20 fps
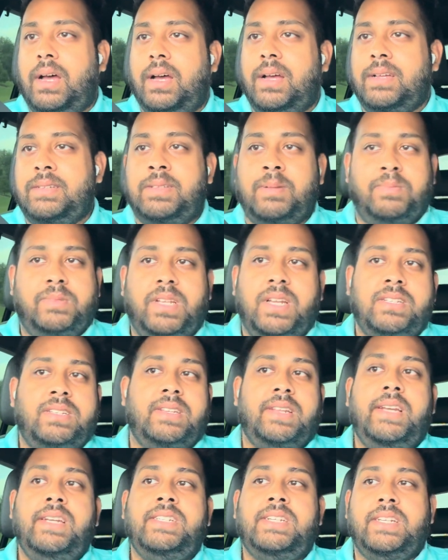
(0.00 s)
some
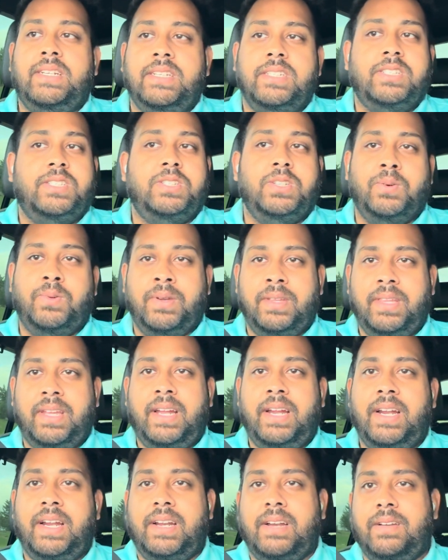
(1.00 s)
destination, just do it
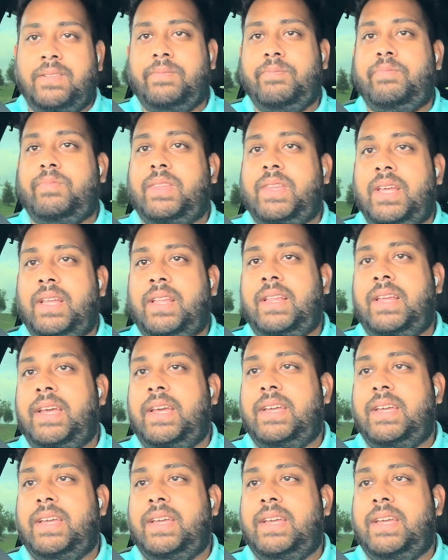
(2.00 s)
there? Then